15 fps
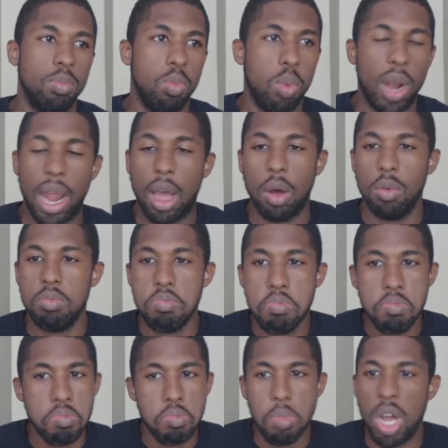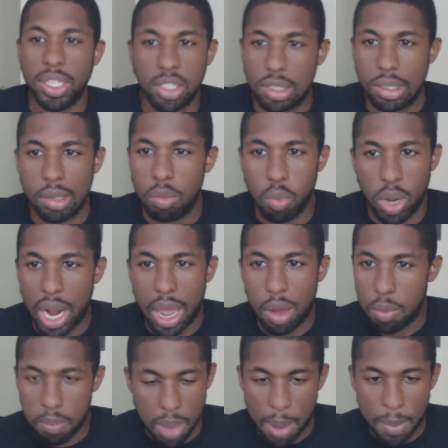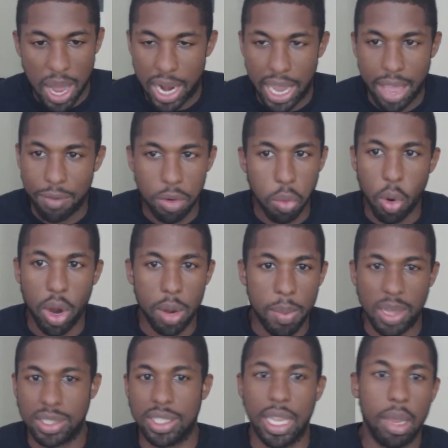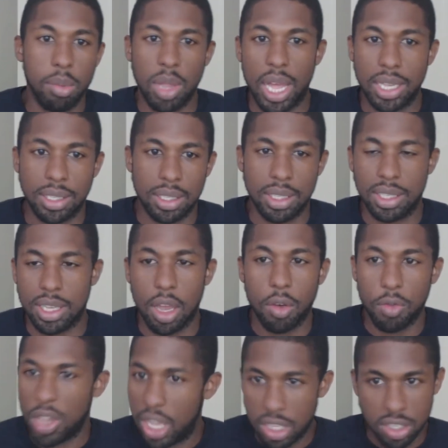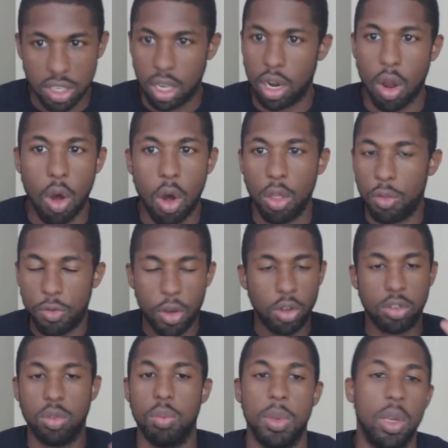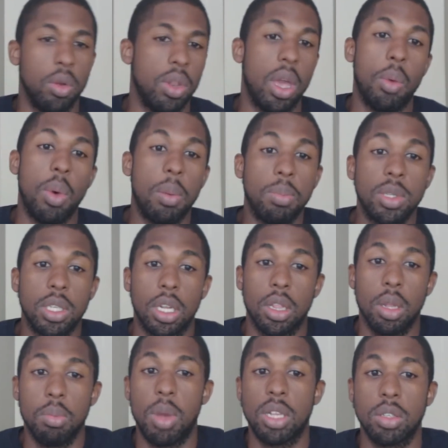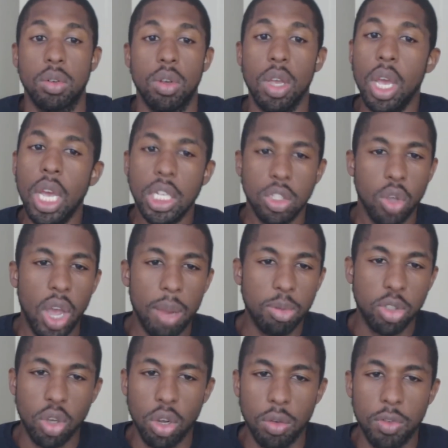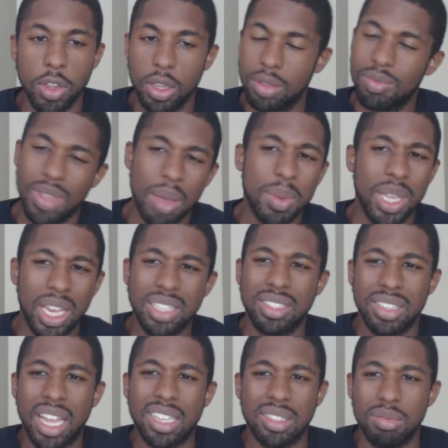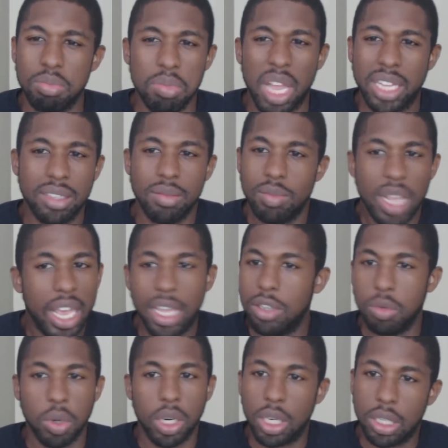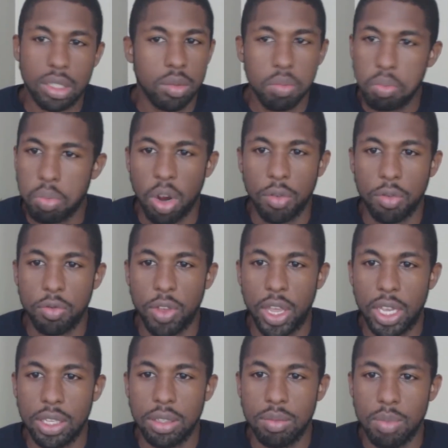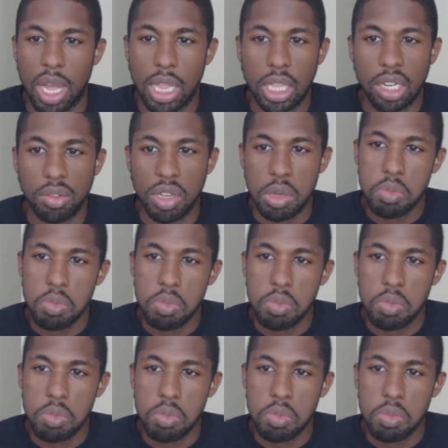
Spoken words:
Without my body having to worry about stabilizing itself. All the focus will be on that one particular muscle. So hypertrophy, I mean, that is what it is. Perfect phase. I love